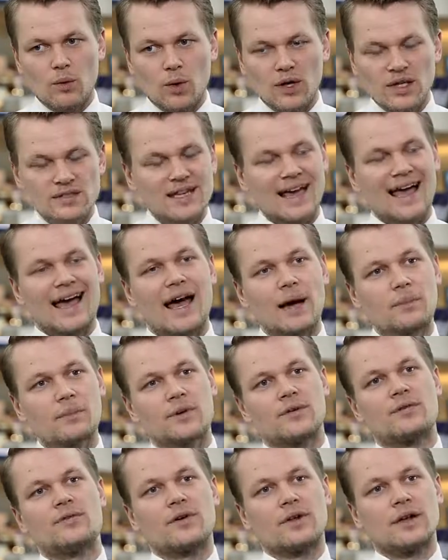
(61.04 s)
What has
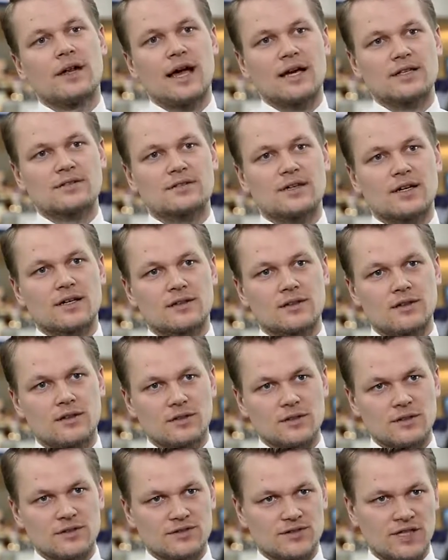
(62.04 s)
happened for Nasdaq
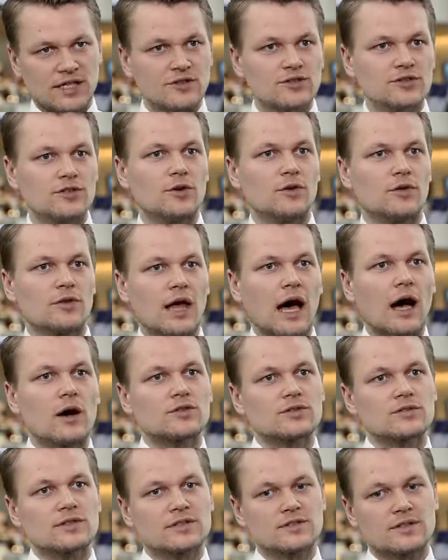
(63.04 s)
since
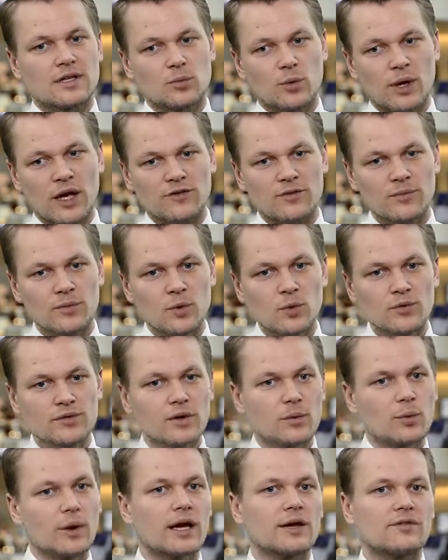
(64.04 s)
2000 is that we have
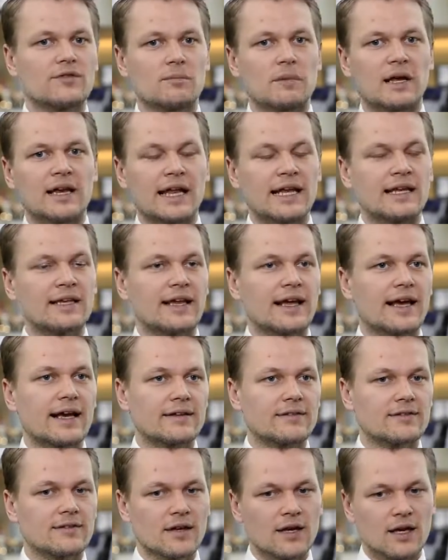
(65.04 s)
moved away from an
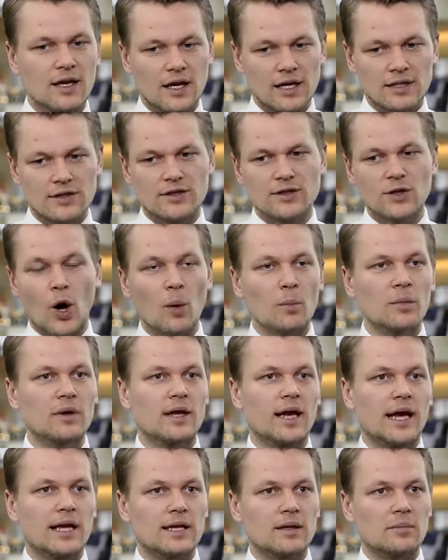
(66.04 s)
index
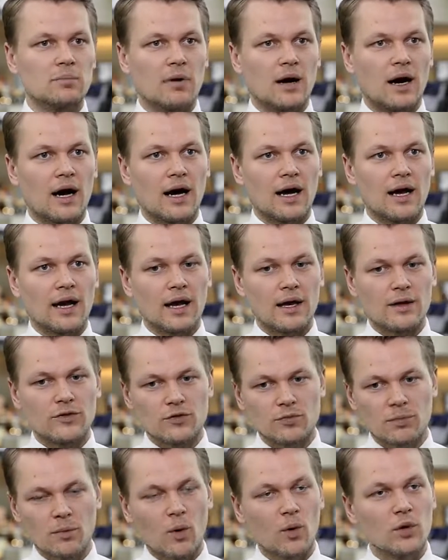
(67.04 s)
dominated by
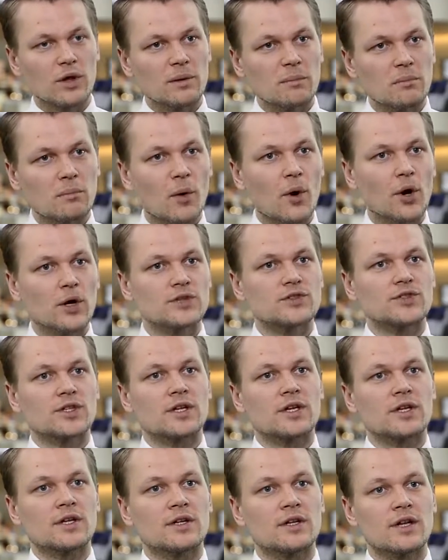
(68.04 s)
small
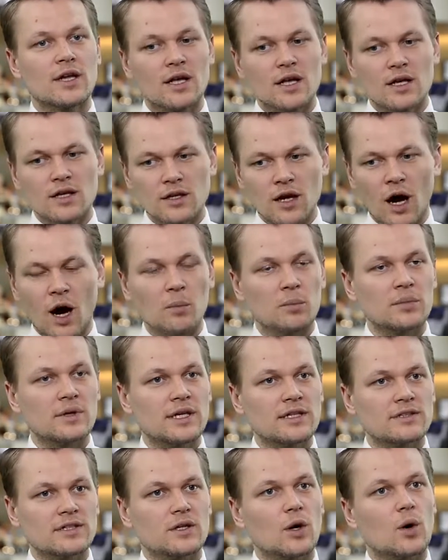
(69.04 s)
emergent
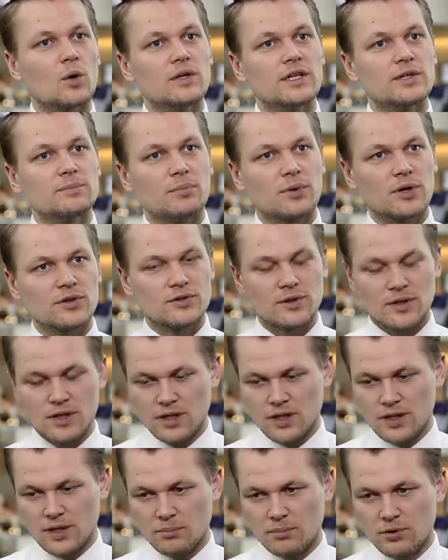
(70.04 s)
companies that only
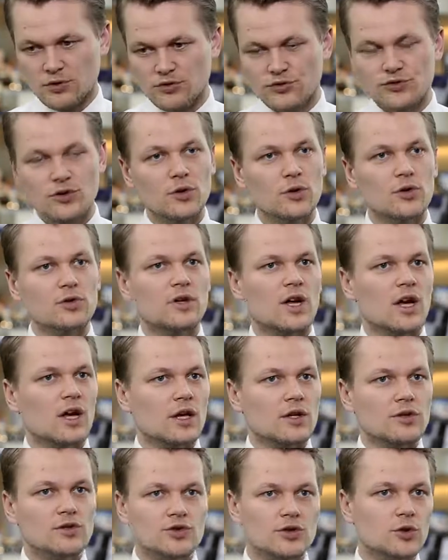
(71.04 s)
uh, pursued
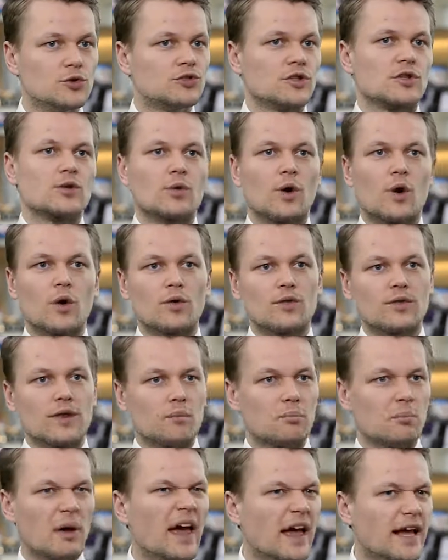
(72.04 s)
user growth
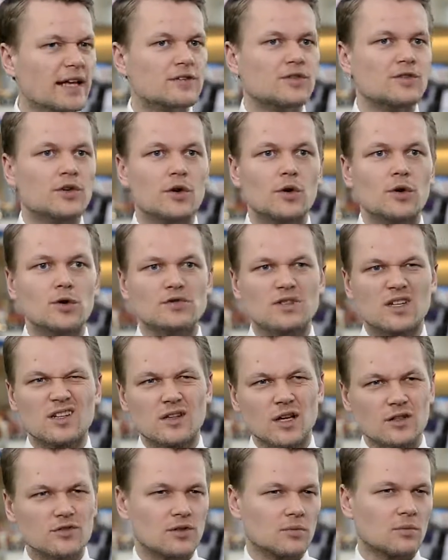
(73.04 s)
and page views
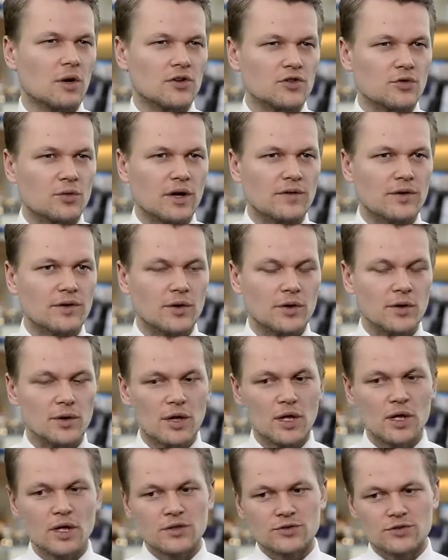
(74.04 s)
and not so much revenue
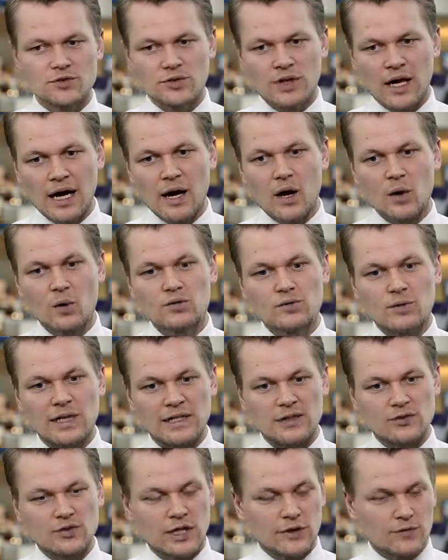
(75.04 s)
to now
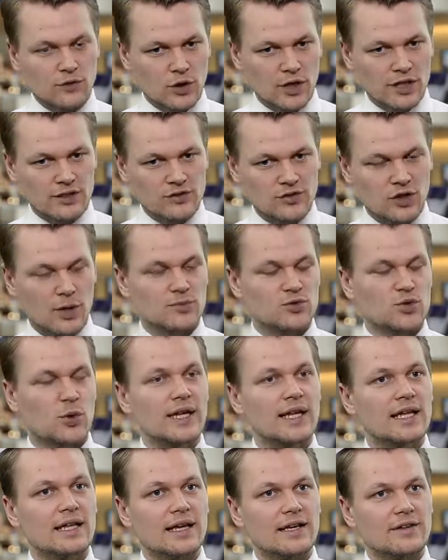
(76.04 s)
in, if you look at the top
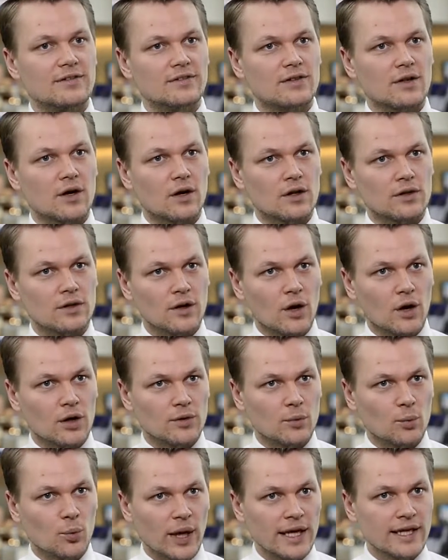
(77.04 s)
20 list on,
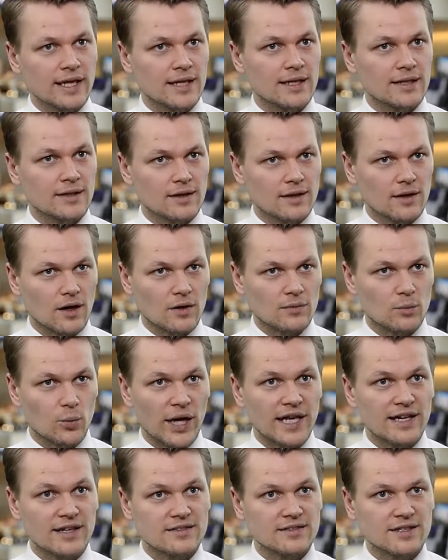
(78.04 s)
on, weighting, on
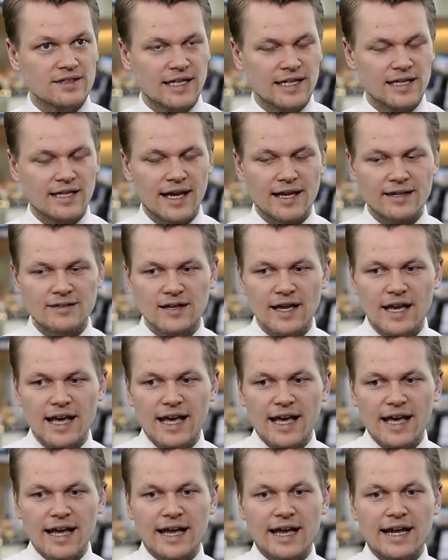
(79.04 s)
weightings in the index
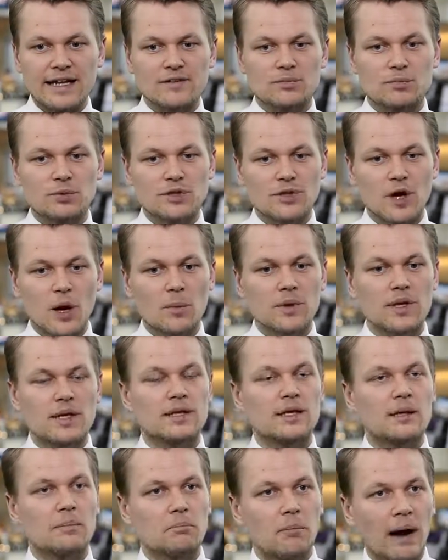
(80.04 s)
it's
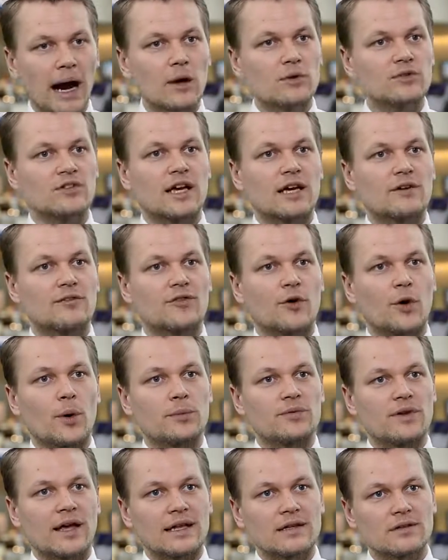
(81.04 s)
predominantly biotech
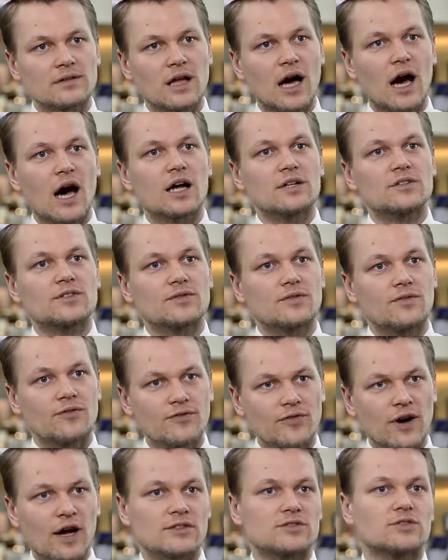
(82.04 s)
firms and large
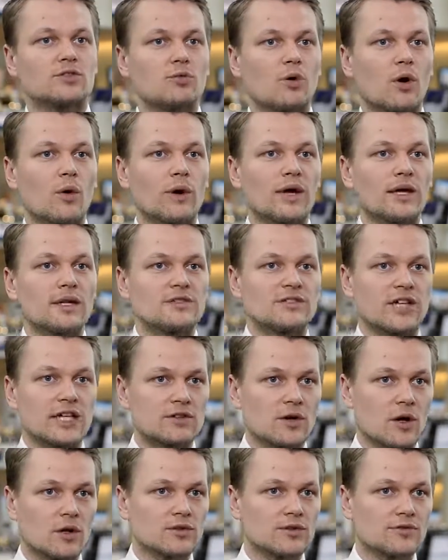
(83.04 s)
fast-growing
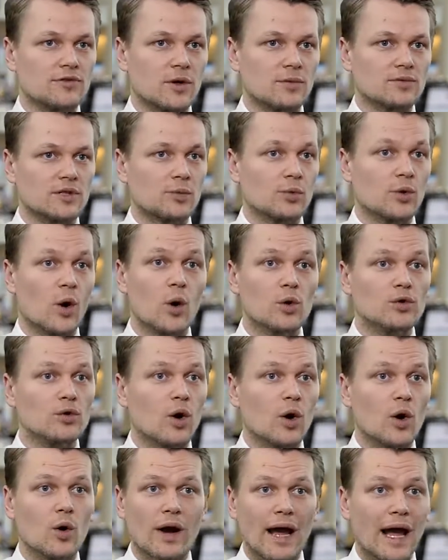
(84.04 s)
technology firms that we all
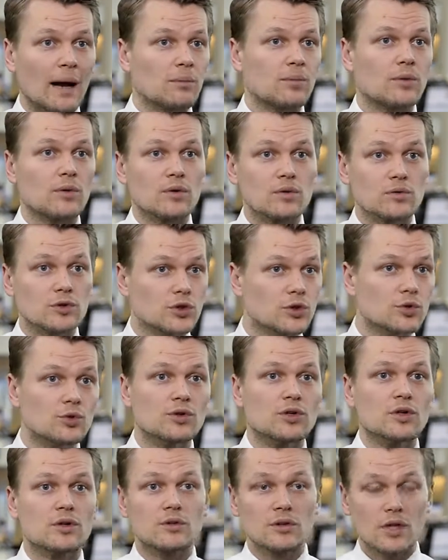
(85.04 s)
know, Apple,
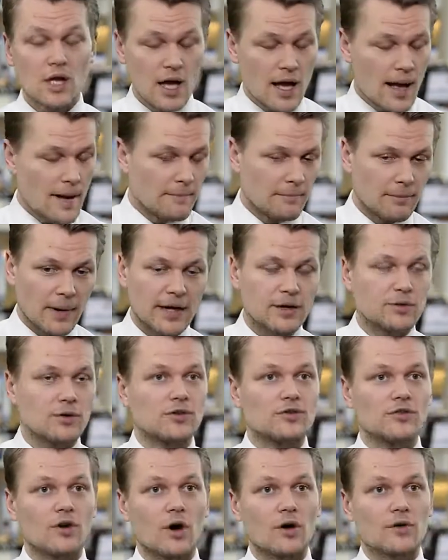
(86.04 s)
Google,
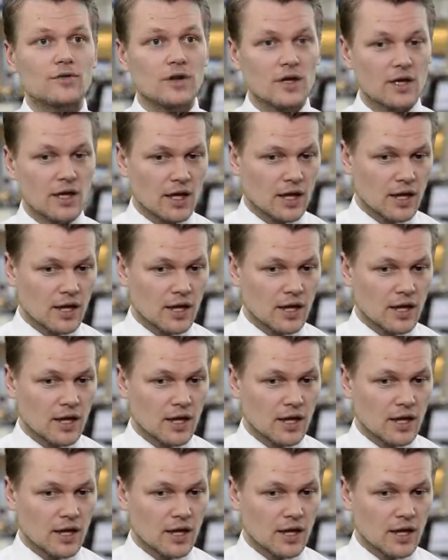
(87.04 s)
Microsoft.